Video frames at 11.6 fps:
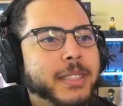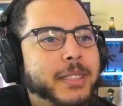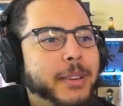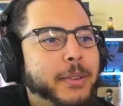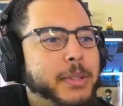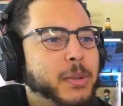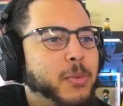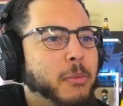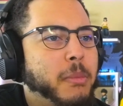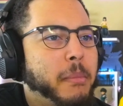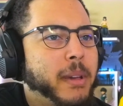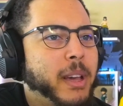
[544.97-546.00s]
So this is where
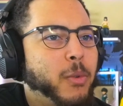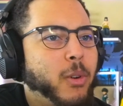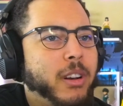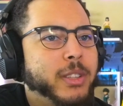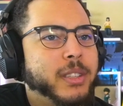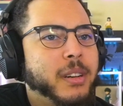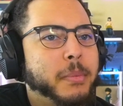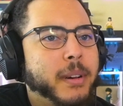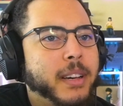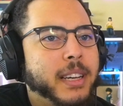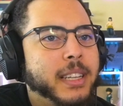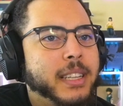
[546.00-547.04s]
my man washed up
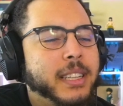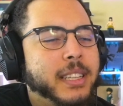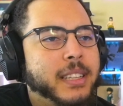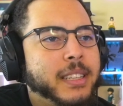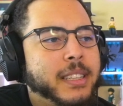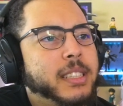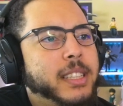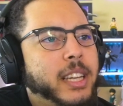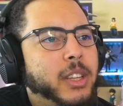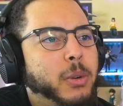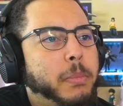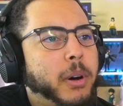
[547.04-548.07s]
at. Take a
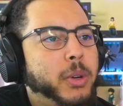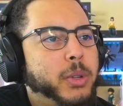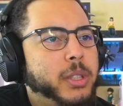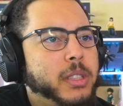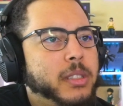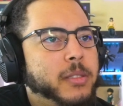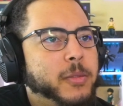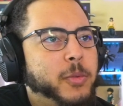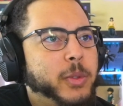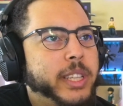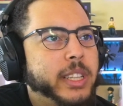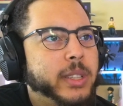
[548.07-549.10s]
little potion,
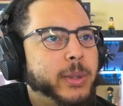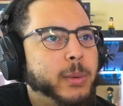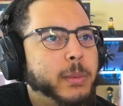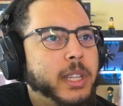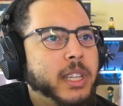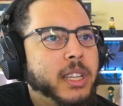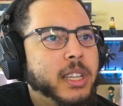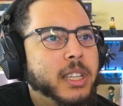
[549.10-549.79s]
reheal a little bit.